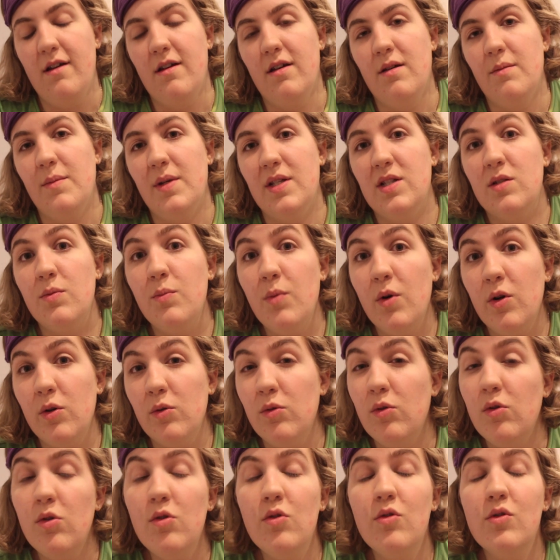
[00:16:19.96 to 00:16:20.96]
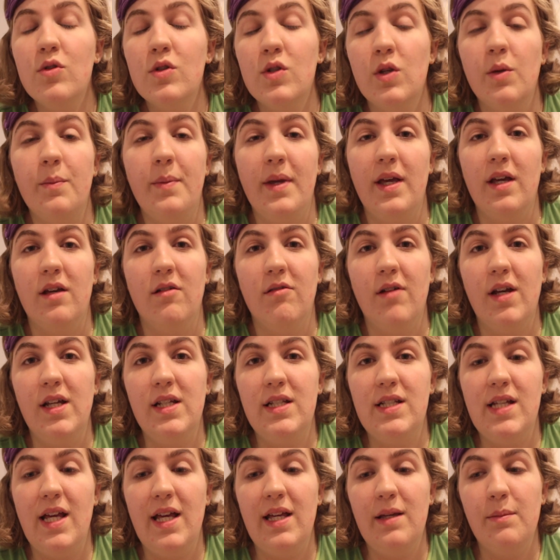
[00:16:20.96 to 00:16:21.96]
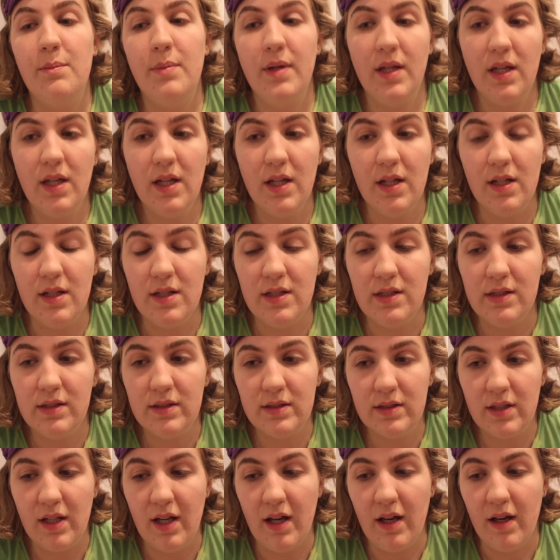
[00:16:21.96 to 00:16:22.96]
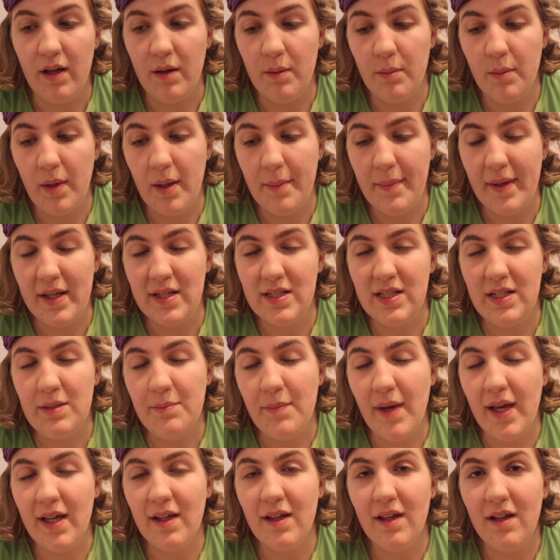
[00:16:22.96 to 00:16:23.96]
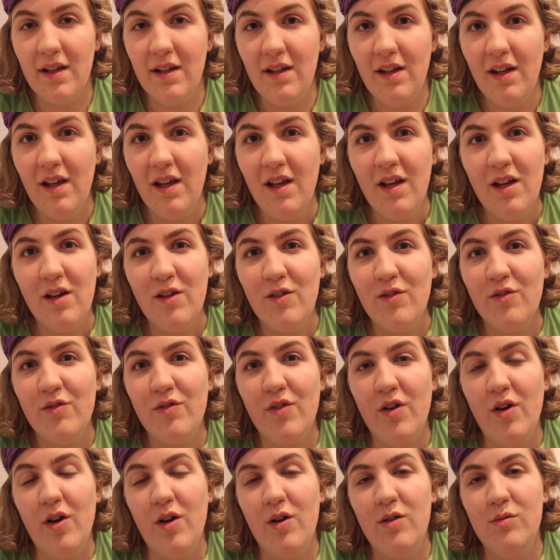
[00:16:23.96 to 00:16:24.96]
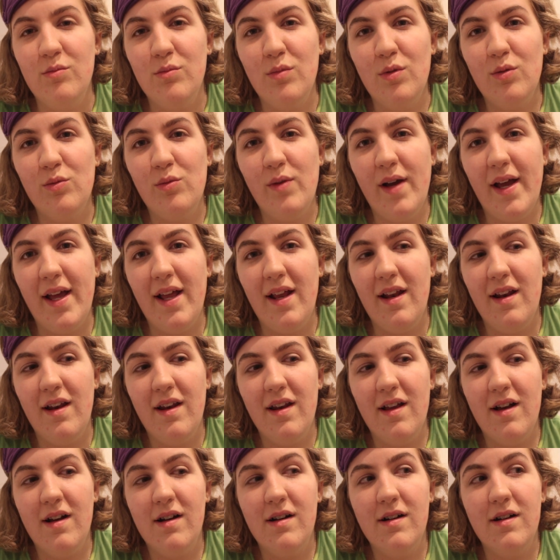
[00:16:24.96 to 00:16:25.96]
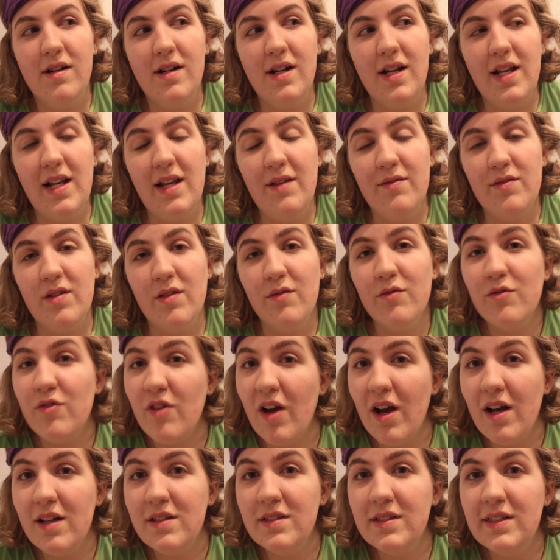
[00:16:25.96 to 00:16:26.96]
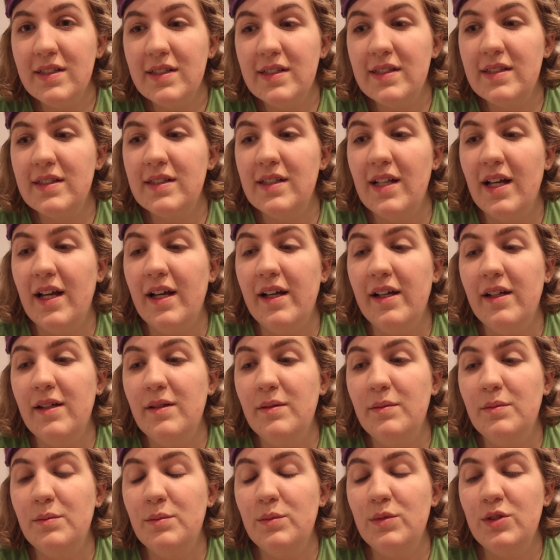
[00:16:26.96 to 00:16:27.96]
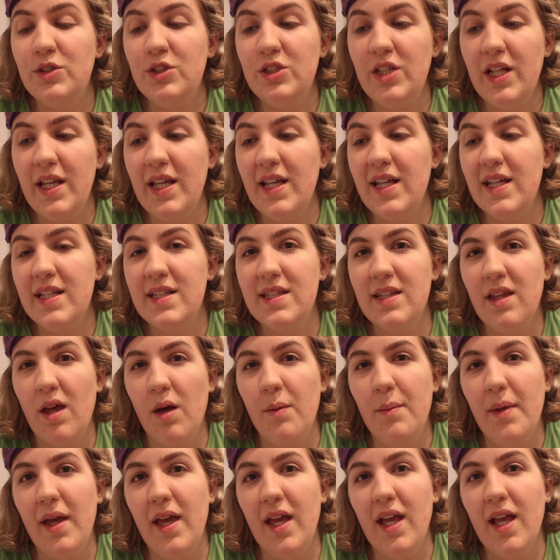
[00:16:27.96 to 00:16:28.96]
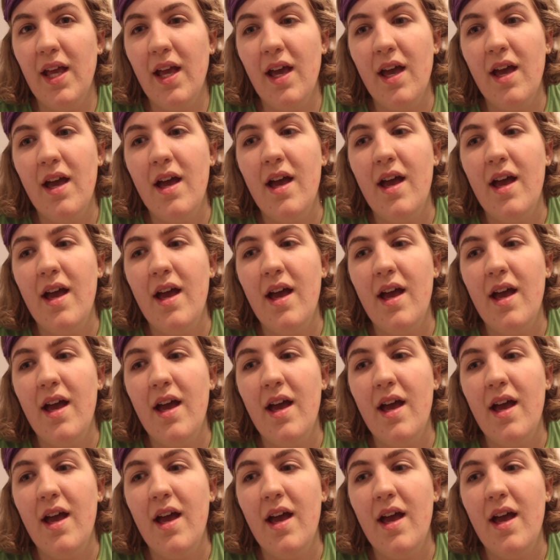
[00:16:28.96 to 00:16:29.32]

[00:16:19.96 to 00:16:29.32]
And tomorrow will also be a great day because my bestie Megan from when I lived in France, she is coming,